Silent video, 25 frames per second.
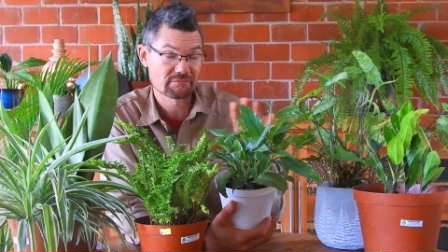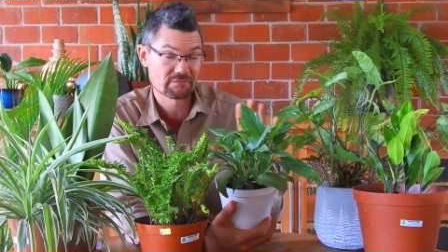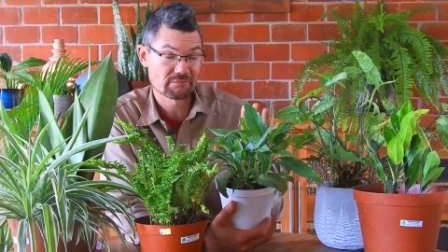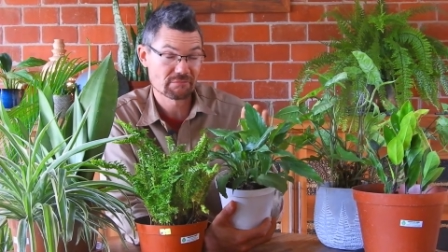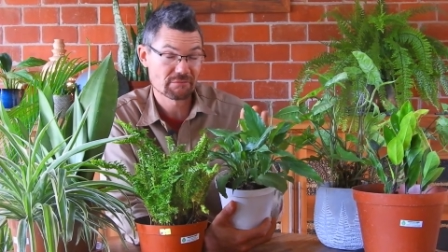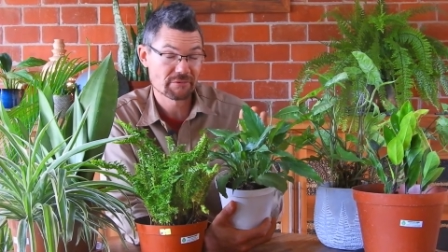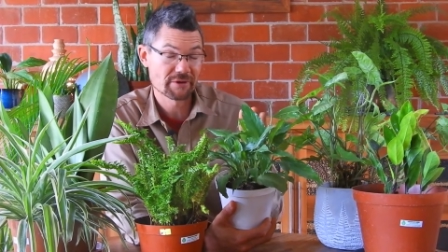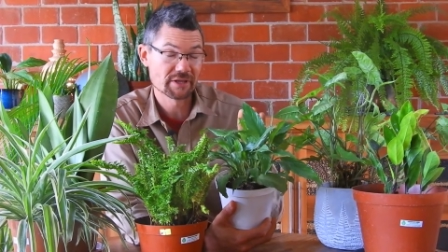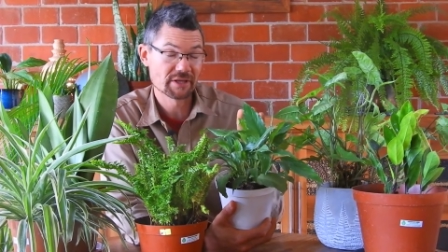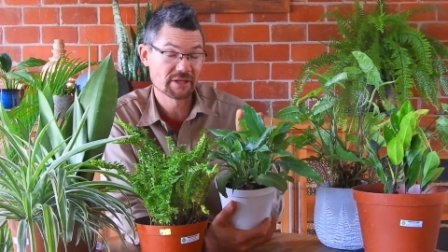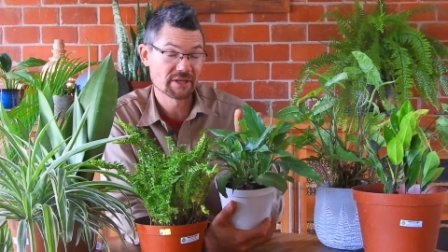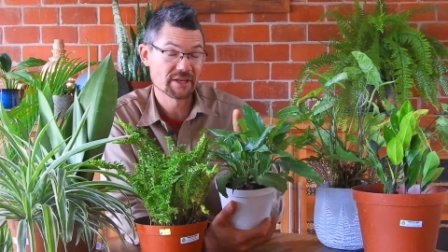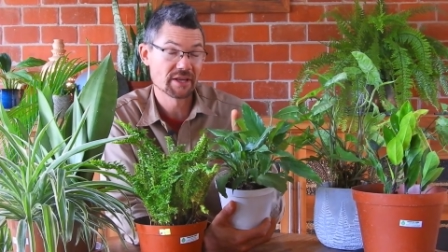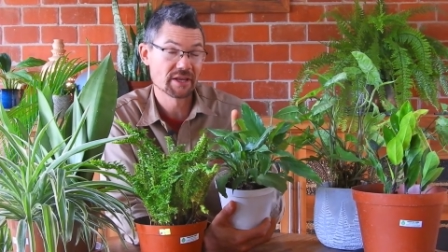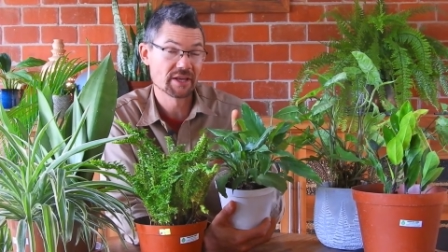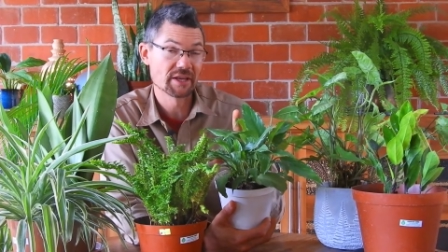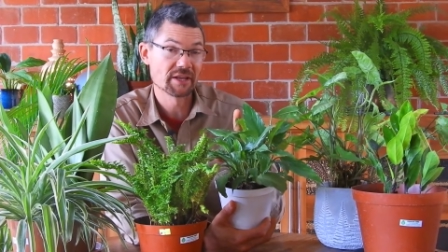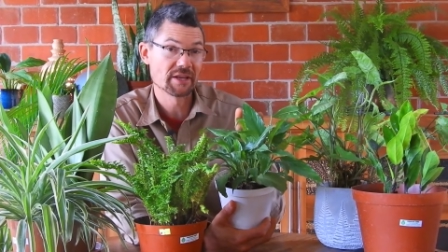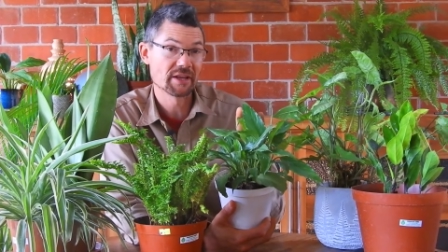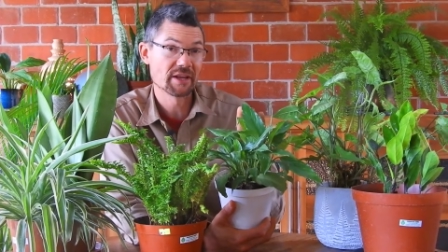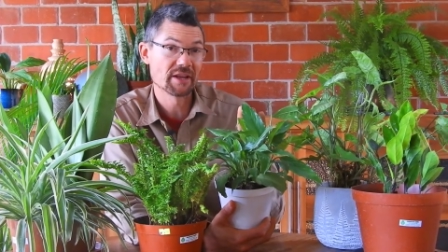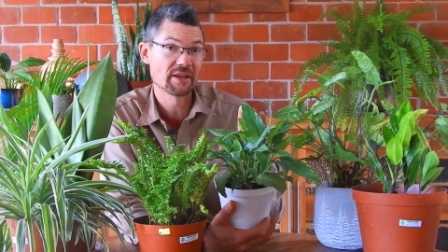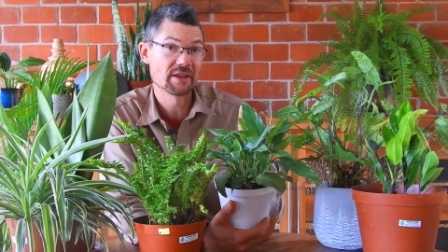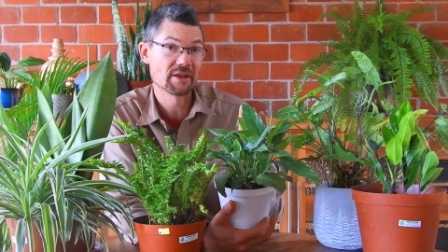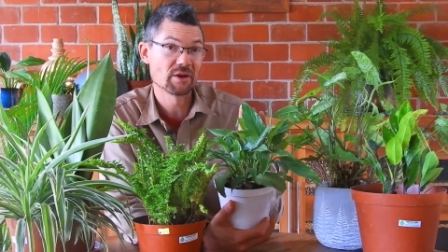really
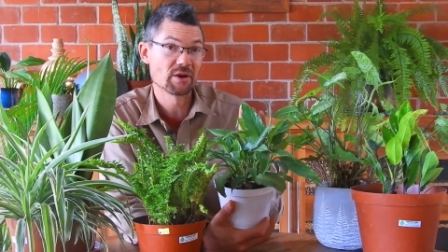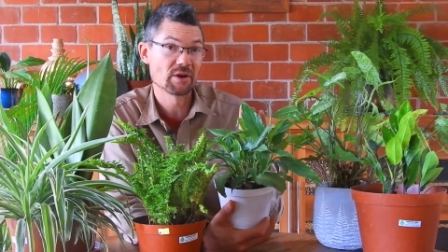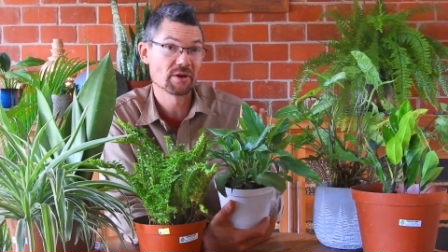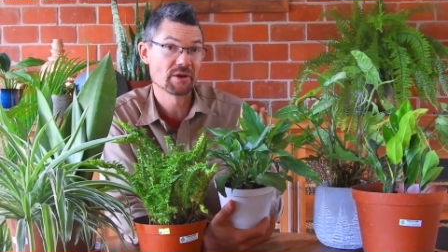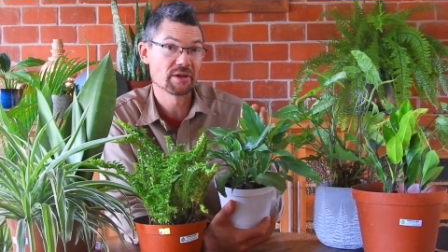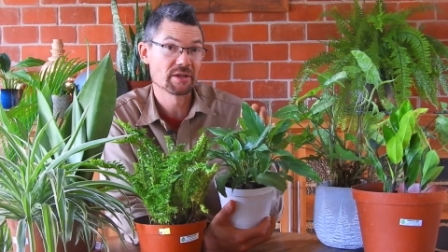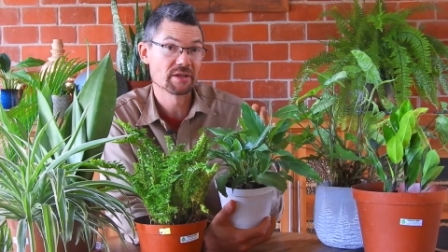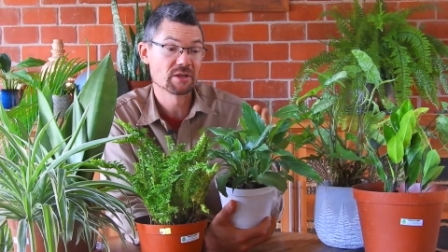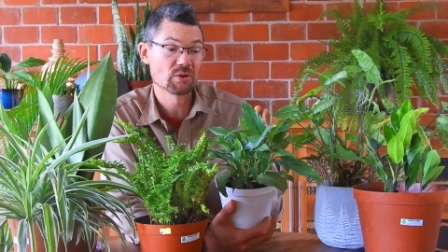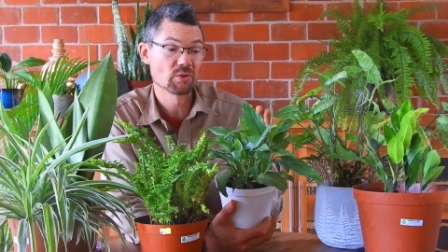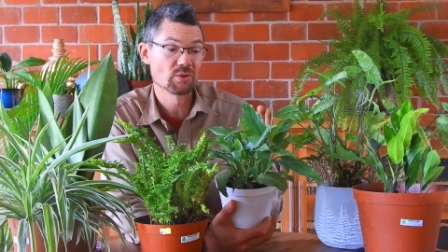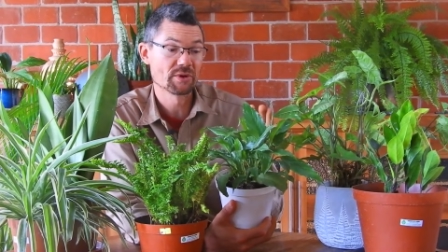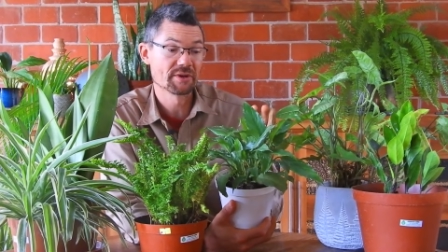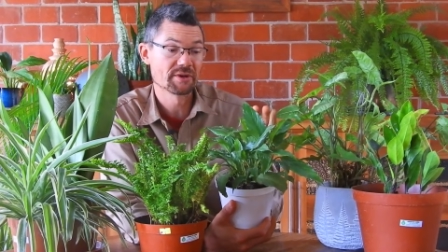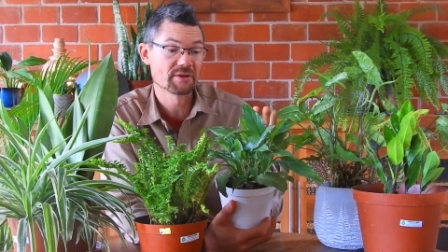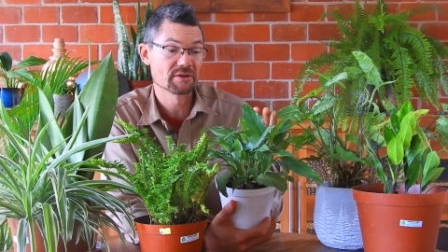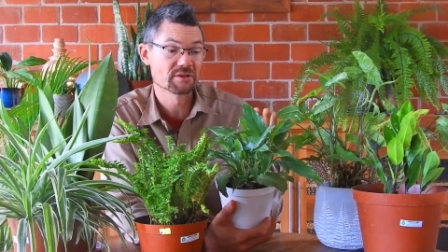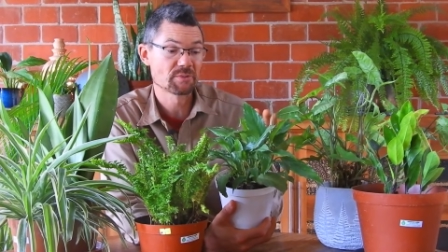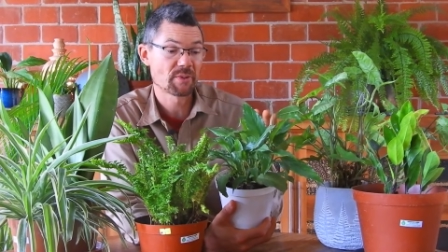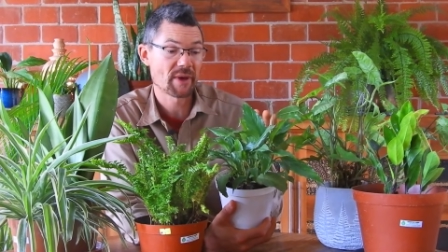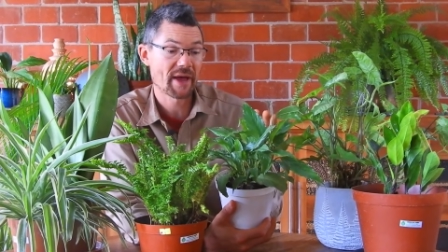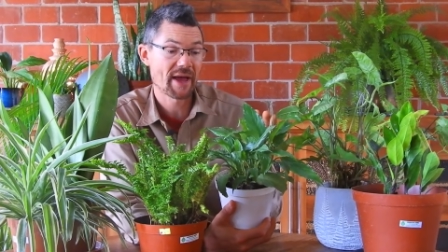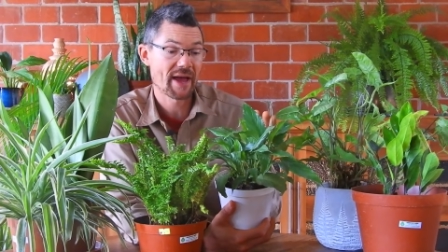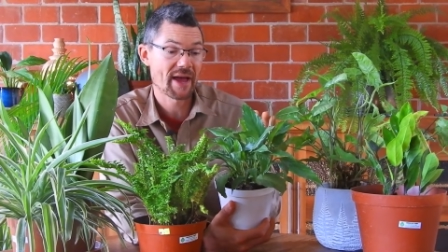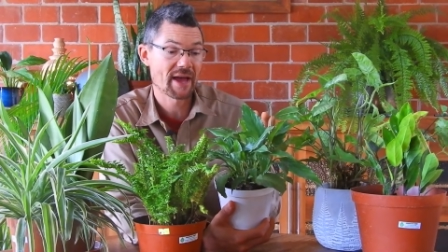in the
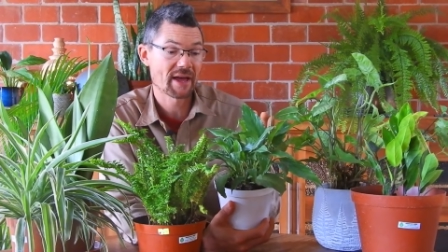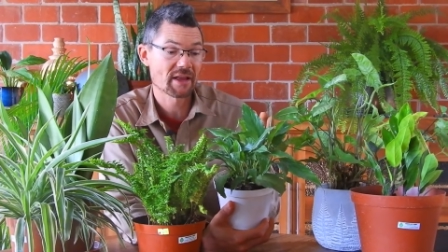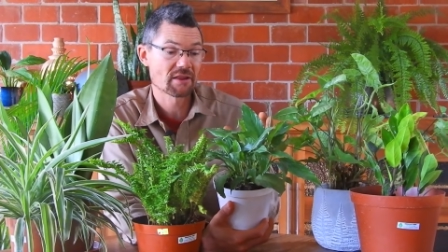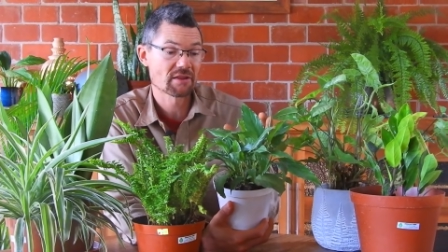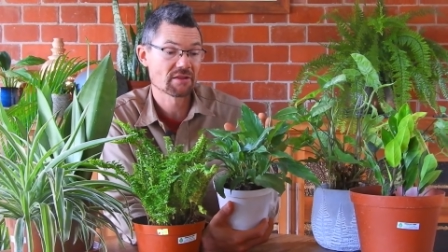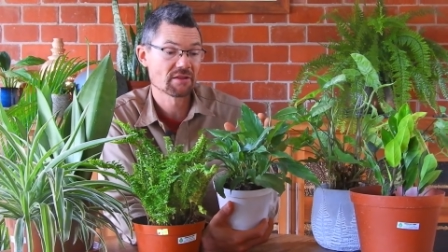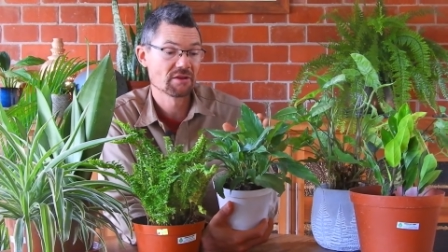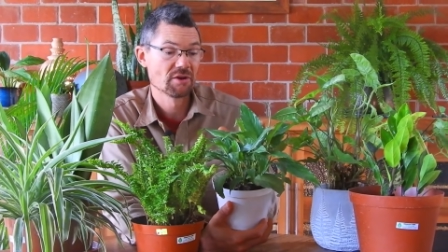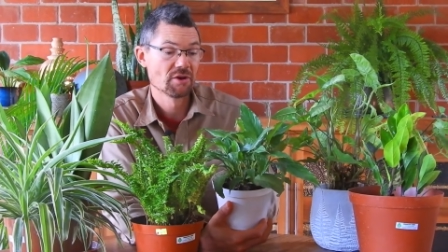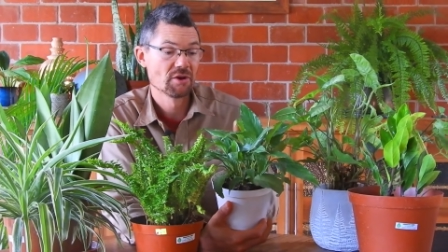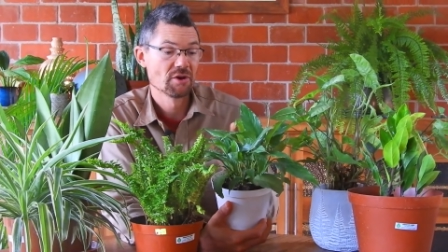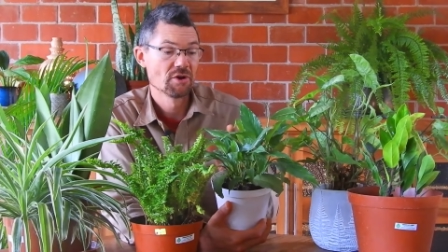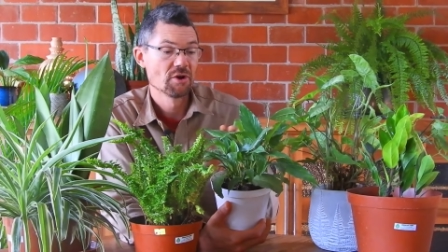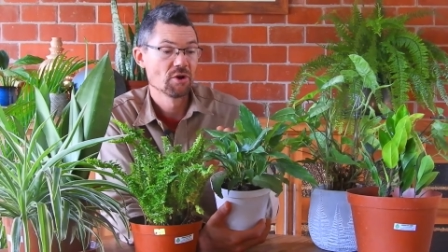window's path,